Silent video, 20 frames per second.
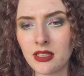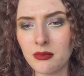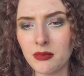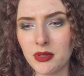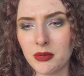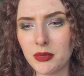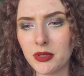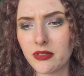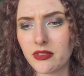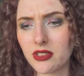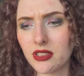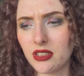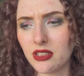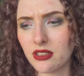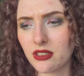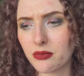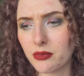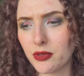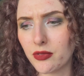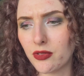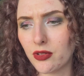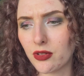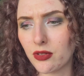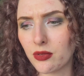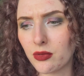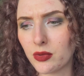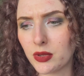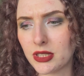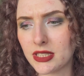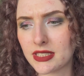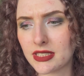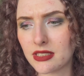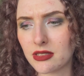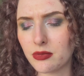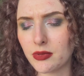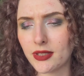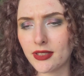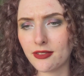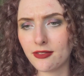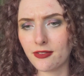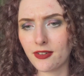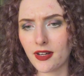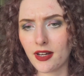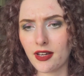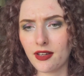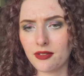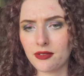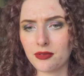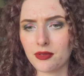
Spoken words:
maybe even the year before. What is it? 25,